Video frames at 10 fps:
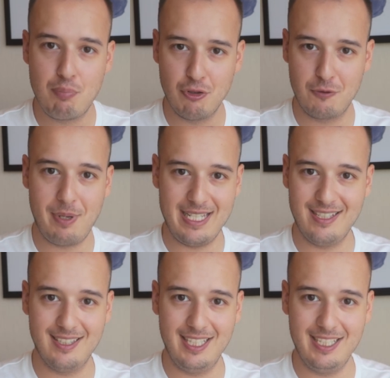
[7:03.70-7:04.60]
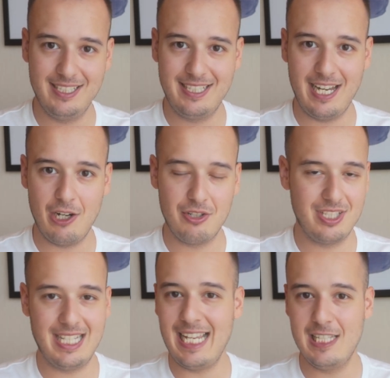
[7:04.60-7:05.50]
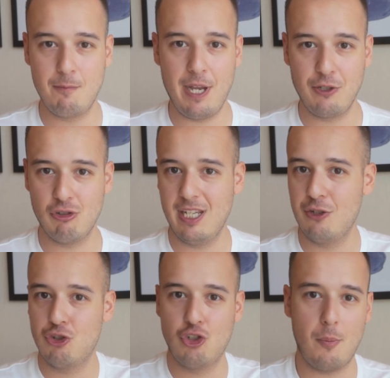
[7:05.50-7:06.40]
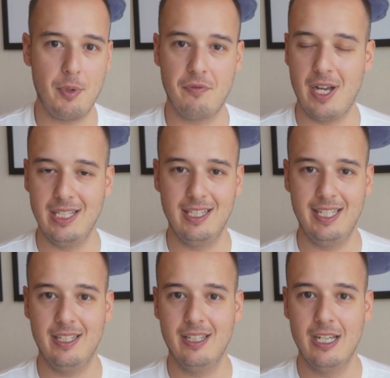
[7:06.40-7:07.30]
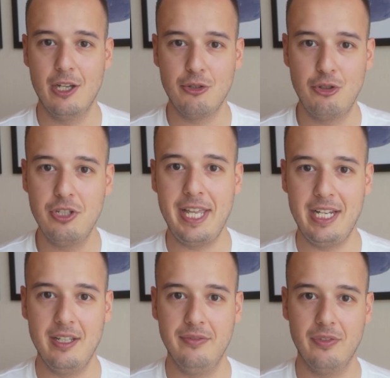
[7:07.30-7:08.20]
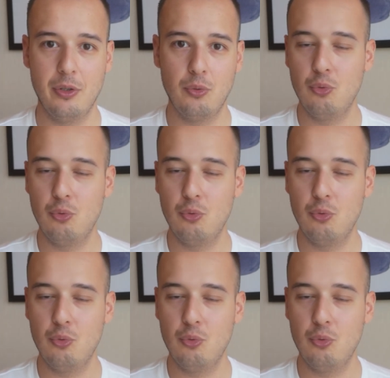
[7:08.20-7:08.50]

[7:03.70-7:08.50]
put basically their sales page link, Shopify link to native,